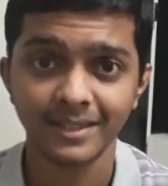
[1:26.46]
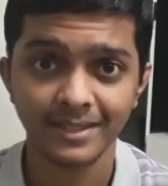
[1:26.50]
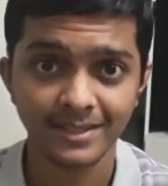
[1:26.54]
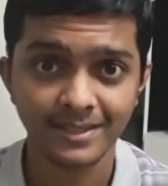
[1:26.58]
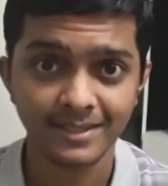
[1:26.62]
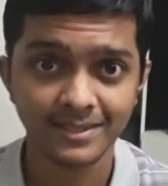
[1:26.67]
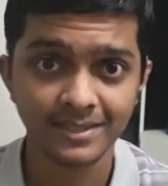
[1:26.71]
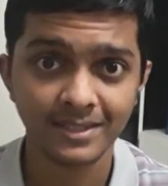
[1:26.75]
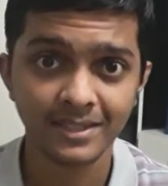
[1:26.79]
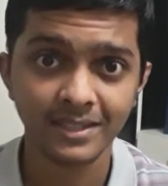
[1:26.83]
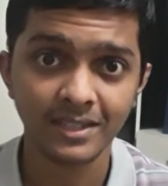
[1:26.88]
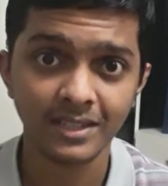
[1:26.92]

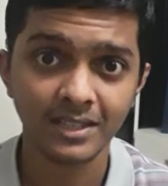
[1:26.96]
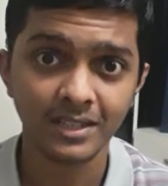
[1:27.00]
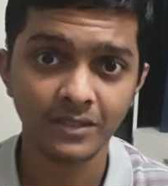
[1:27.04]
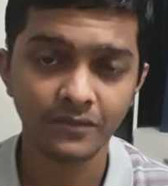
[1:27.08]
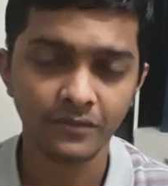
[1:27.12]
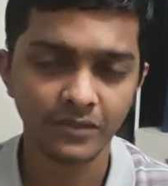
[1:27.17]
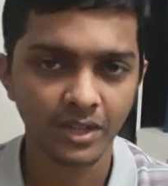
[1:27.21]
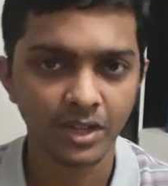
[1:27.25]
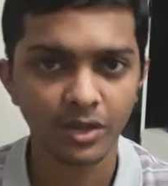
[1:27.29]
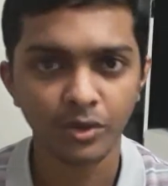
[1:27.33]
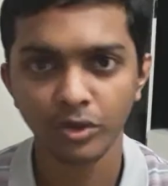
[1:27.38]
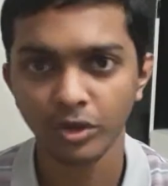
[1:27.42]
easy
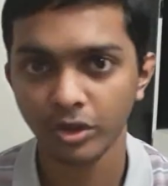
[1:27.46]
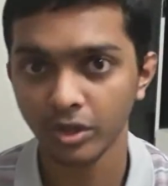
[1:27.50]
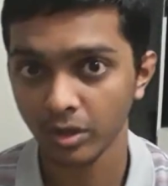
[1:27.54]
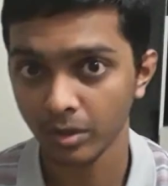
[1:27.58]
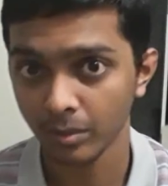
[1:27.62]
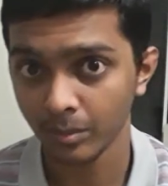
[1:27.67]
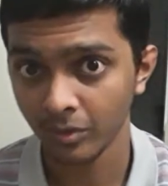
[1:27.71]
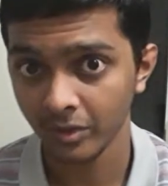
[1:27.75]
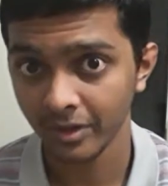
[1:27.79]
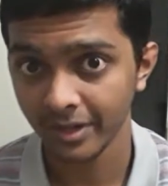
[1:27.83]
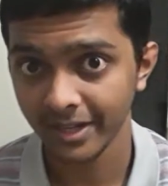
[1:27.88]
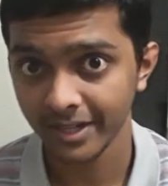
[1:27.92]
we are going to talk
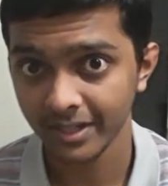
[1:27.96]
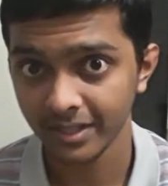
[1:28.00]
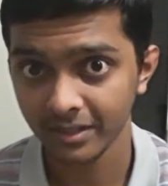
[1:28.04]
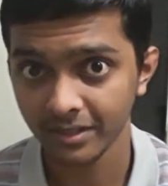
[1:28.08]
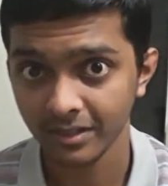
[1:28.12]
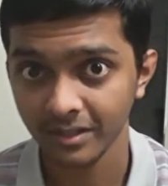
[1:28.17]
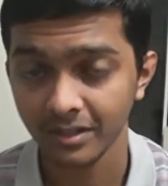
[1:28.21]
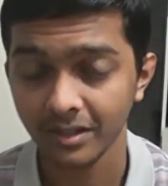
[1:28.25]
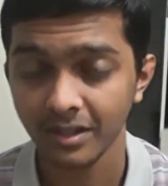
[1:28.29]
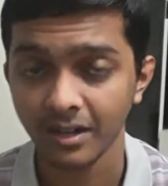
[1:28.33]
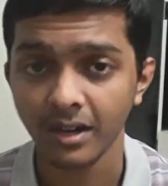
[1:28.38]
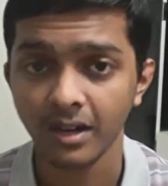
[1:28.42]
about
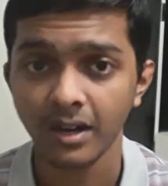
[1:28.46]
later,